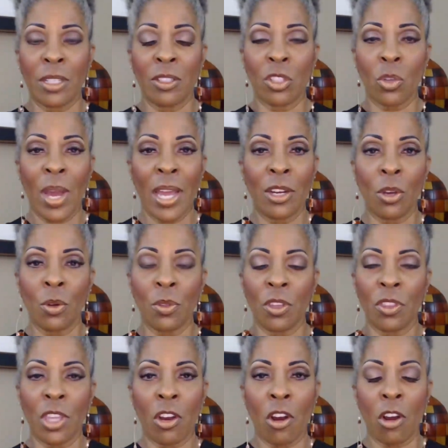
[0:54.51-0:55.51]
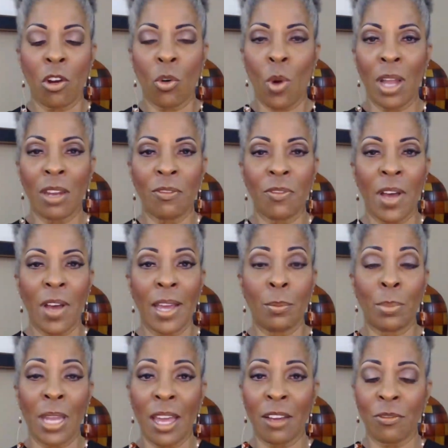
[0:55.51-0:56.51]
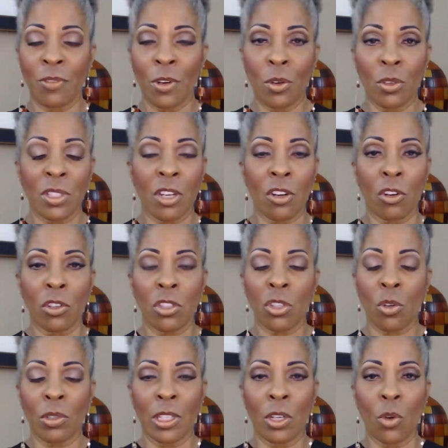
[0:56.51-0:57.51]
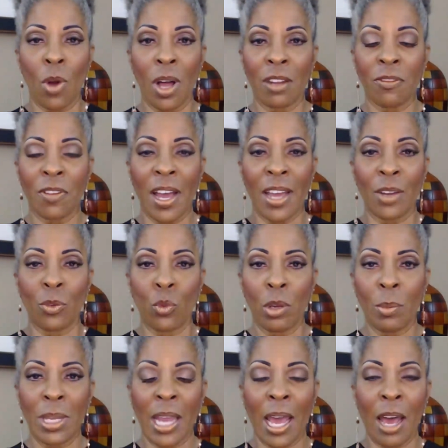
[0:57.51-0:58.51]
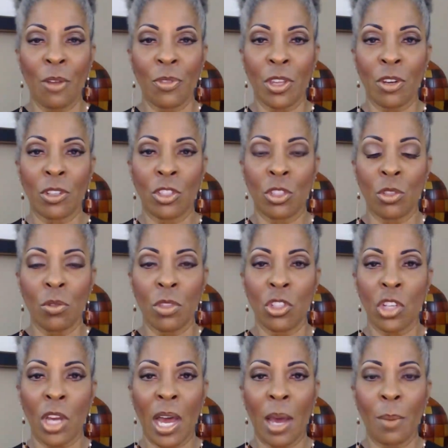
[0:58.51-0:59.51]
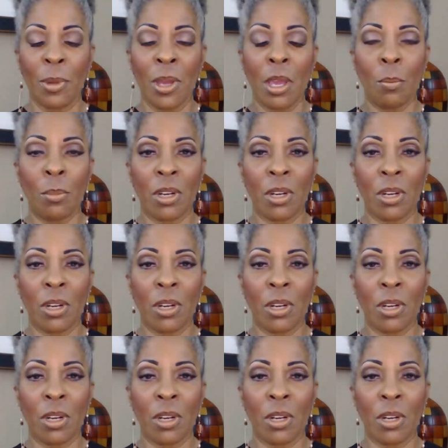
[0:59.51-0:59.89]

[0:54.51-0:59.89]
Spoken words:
And so I know that there are qualified Black folks, there are certainly qualified women out there to do the job.